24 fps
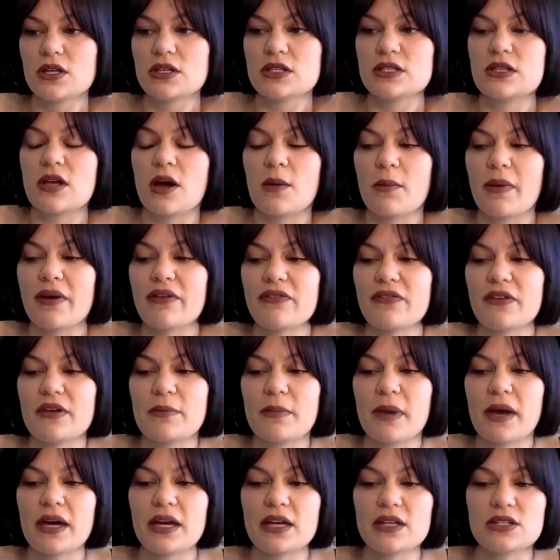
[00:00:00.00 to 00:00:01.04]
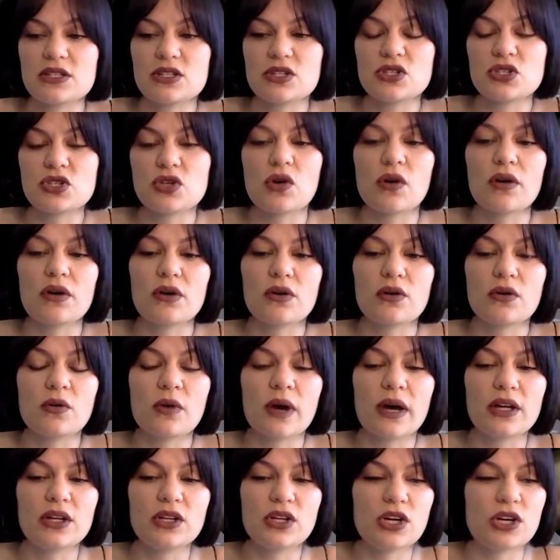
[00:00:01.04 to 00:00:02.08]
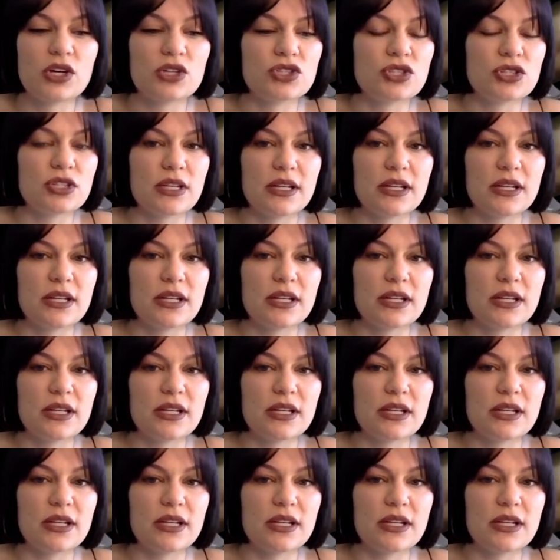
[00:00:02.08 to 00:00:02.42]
stuck my feet back into the soil and nurtured